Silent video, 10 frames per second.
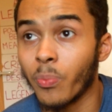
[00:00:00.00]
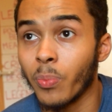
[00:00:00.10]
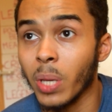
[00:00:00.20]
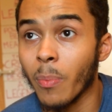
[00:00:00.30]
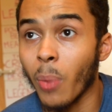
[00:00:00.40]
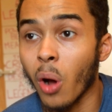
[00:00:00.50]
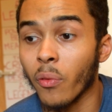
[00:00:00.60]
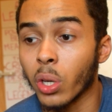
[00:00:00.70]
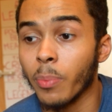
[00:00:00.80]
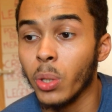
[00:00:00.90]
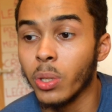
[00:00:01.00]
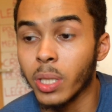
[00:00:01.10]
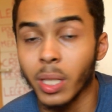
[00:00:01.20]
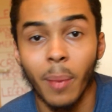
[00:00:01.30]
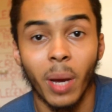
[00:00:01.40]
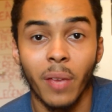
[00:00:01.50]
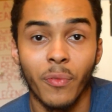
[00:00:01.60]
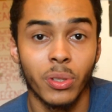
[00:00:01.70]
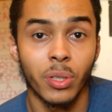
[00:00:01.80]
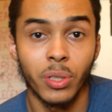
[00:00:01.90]
being part of a community. They might
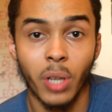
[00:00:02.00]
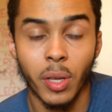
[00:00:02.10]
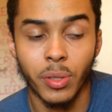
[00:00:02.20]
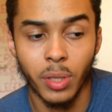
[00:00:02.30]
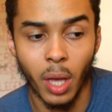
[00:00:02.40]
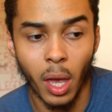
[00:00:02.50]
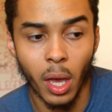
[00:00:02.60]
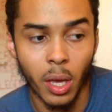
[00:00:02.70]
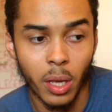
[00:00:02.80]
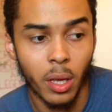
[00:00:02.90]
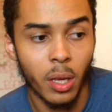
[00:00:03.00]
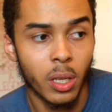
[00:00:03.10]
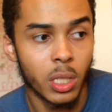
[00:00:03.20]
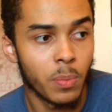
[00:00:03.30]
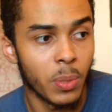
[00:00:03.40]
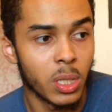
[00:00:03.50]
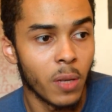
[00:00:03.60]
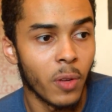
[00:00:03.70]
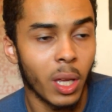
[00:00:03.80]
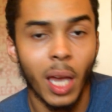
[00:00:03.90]
even suggest a
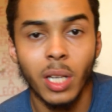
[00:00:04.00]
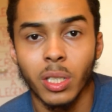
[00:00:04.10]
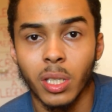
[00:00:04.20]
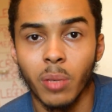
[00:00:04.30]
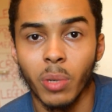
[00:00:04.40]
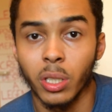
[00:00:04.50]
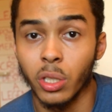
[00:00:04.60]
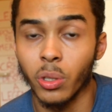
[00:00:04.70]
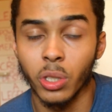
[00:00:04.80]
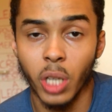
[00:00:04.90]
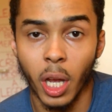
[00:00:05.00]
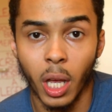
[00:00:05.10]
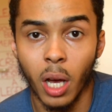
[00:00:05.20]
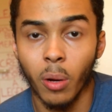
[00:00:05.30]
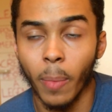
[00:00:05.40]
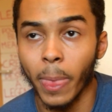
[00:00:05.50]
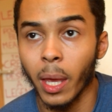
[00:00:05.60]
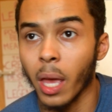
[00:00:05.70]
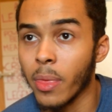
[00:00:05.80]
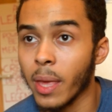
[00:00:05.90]
specific agency which you could check out,
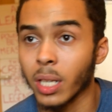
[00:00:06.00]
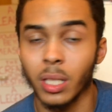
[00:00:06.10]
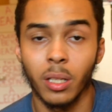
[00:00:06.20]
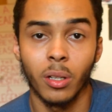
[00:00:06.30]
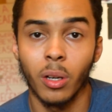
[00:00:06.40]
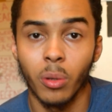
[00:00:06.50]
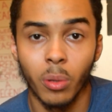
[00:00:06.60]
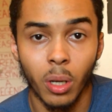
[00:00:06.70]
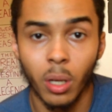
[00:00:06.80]
and next thing you know,